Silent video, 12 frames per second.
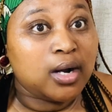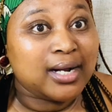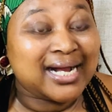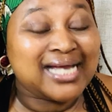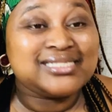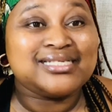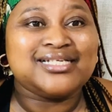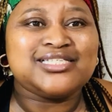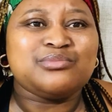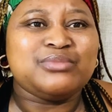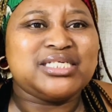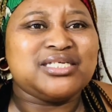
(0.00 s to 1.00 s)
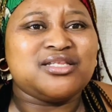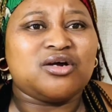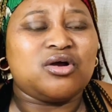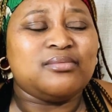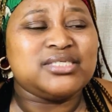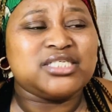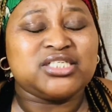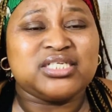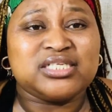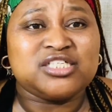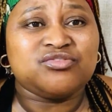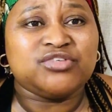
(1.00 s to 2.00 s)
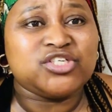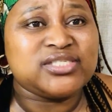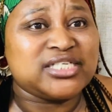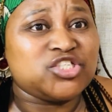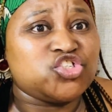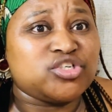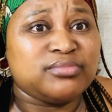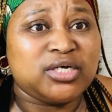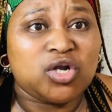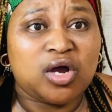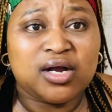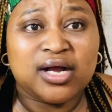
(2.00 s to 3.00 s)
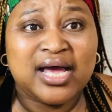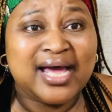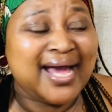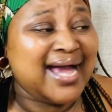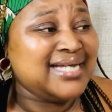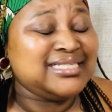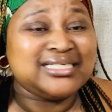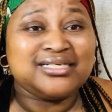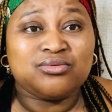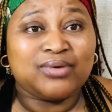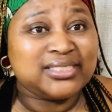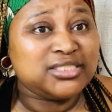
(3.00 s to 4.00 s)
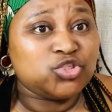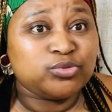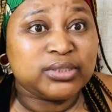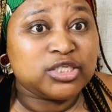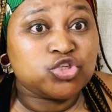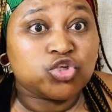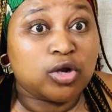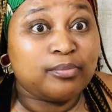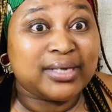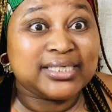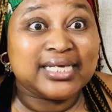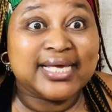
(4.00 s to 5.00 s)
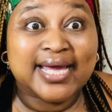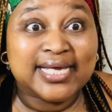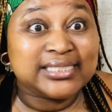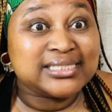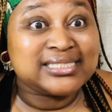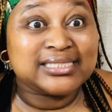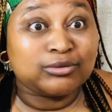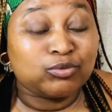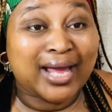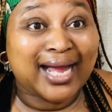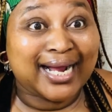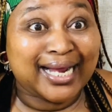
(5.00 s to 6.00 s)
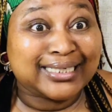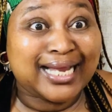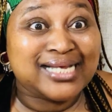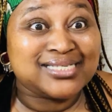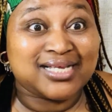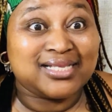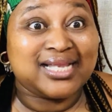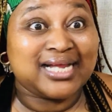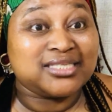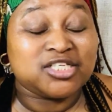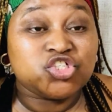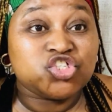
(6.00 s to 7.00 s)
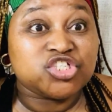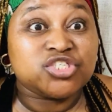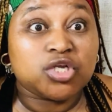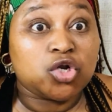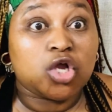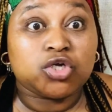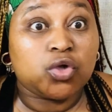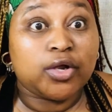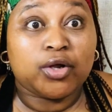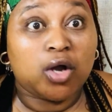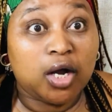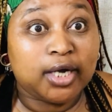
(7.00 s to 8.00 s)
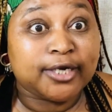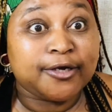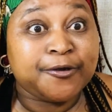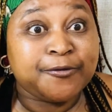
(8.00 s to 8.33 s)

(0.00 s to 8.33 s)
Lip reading: Guys, let's meet in the comment section. This video is extremely long. I didn't want it to be this long, but yeah, we are like there's just a lot going on.